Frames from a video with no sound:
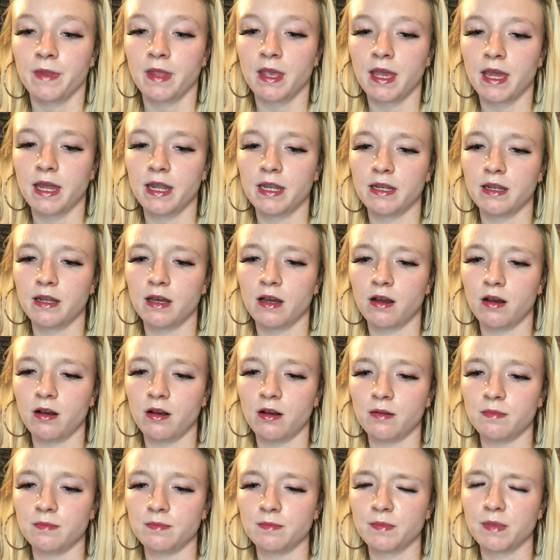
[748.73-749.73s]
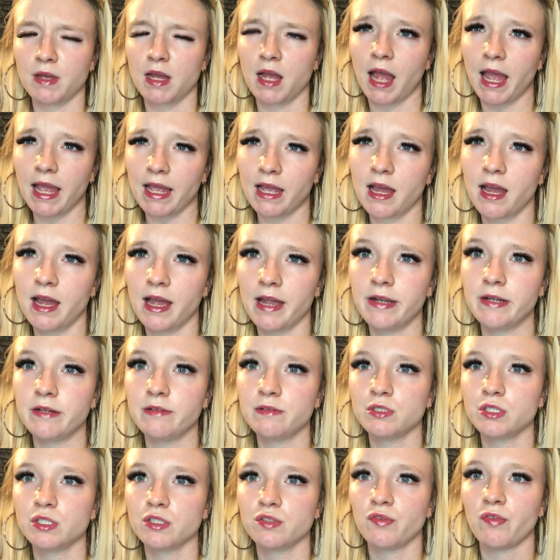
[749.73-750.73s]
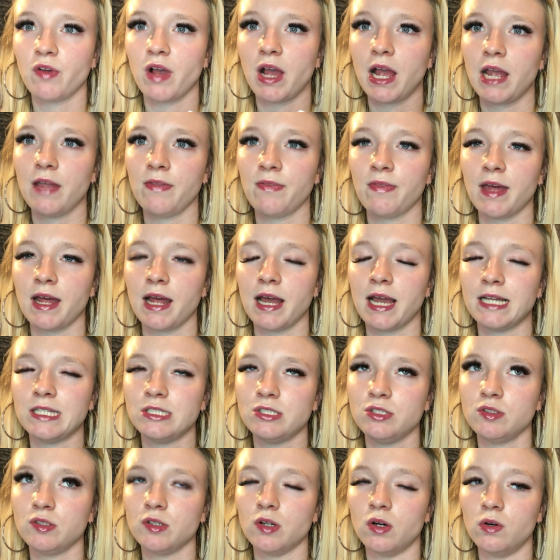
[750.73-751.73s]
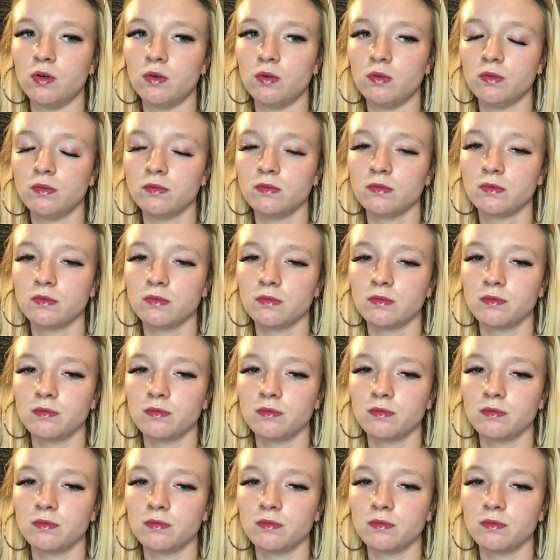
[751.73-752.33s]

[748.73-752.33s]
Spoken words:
And I kind of just find that I don't